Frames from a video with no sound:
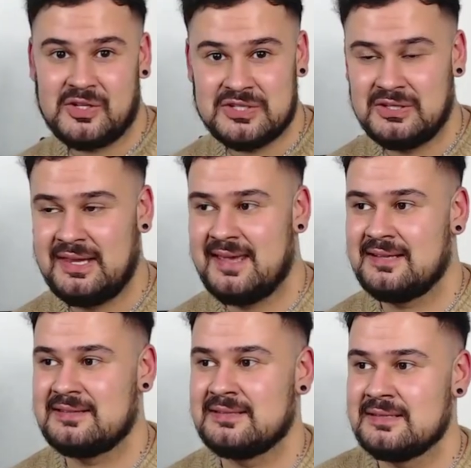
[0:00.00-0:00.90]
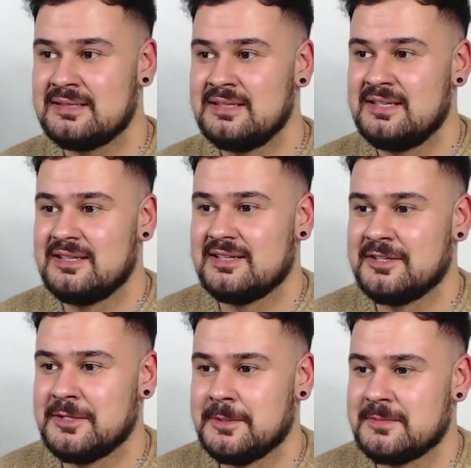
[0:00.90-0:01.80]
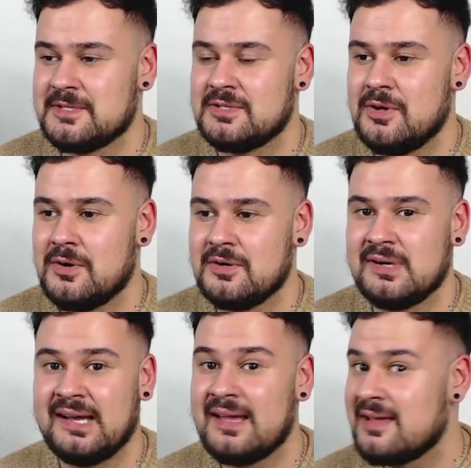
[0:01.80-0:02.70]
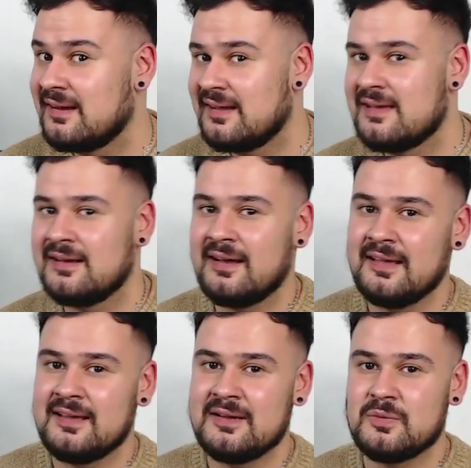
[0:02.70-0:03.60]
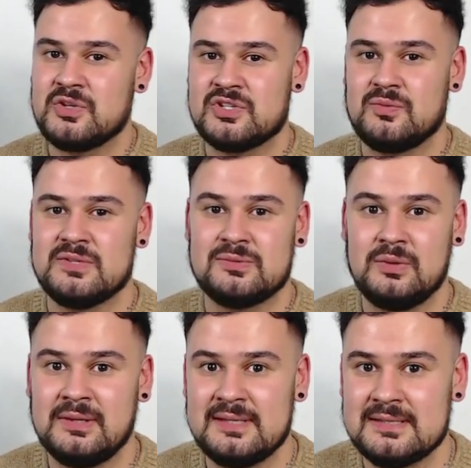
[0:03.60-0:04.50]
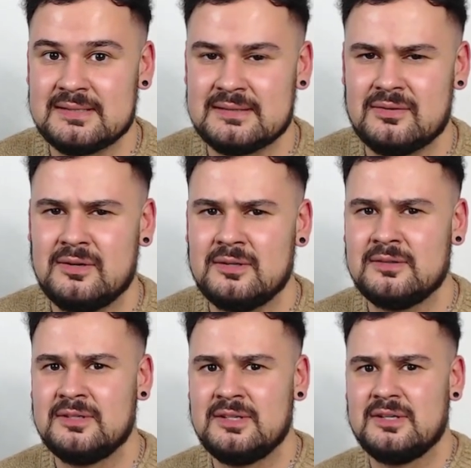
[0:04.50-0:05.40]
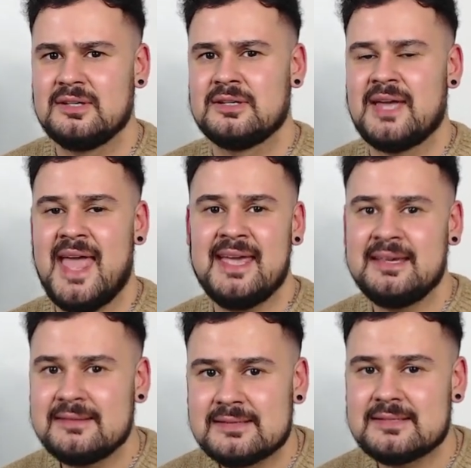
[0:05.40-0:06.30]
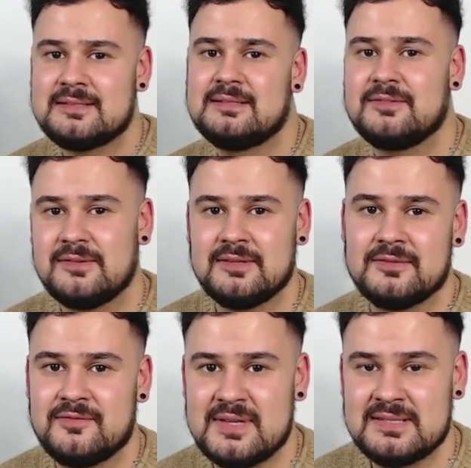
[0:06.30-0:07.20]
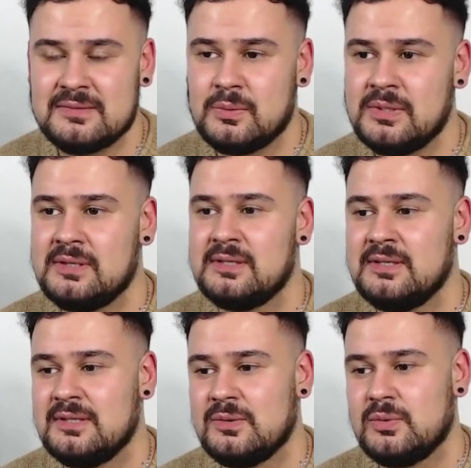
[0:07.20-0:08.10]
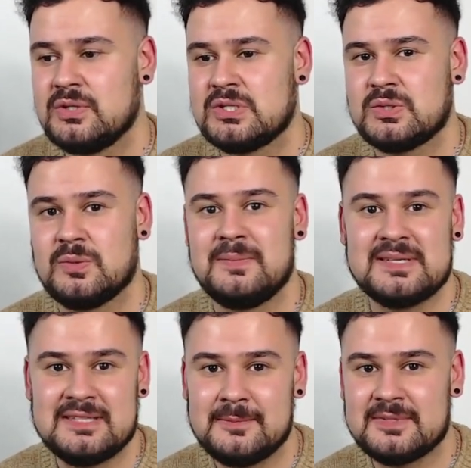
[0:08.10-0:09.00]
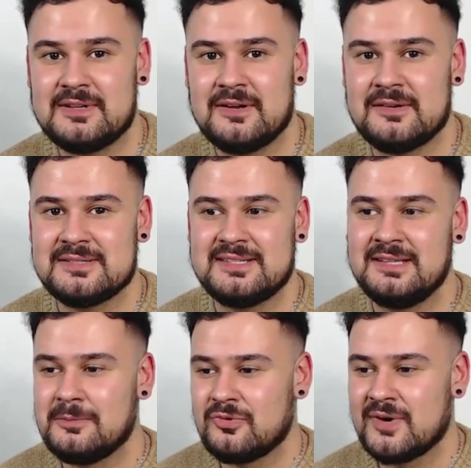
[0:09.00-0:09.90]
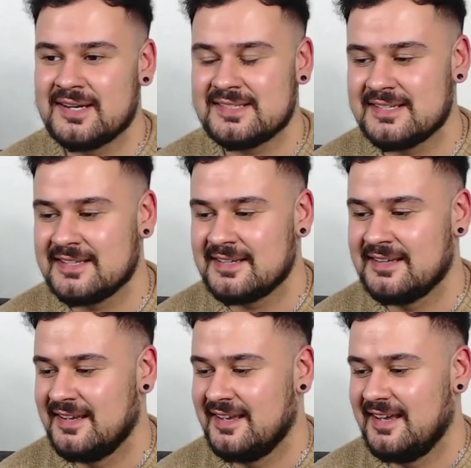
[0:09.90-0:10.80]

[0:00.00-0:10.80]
I also like the um, song Raya Raya Raya, which was released on the Eid festival, which Muslims are celebrating.